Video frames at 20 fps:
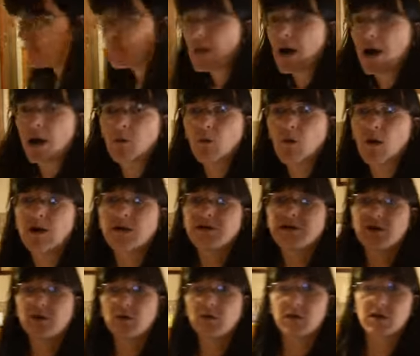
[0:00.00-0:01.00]
But what I
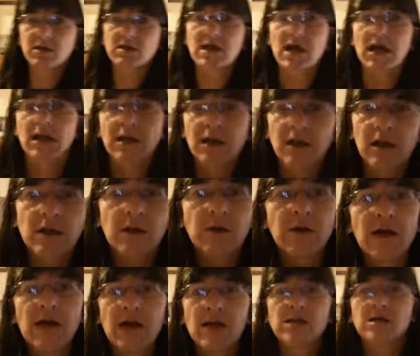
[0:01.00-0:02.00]
do want to tell you
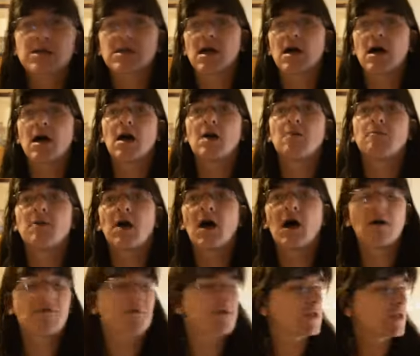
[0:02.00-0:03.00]
is
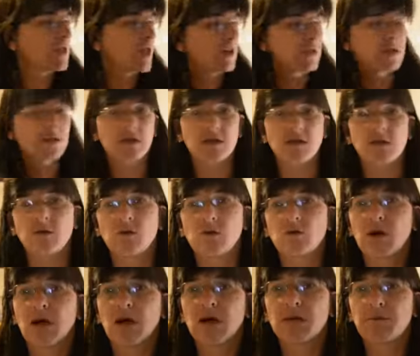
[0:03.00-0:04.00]
I've decided
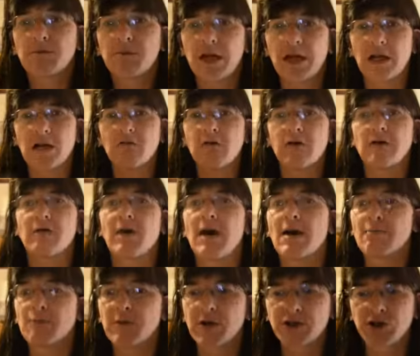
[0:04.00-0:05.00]
to completely
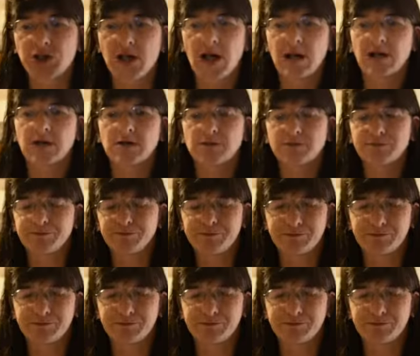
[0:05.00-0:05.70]
revamp my channel.